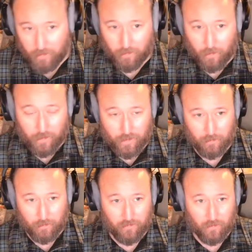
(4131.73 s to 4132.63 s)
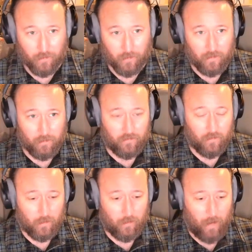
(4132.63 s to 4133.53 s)
other question before we
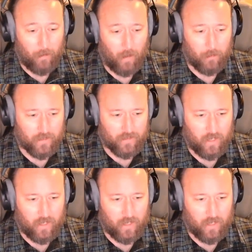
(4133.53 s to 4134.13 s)
wrap up, because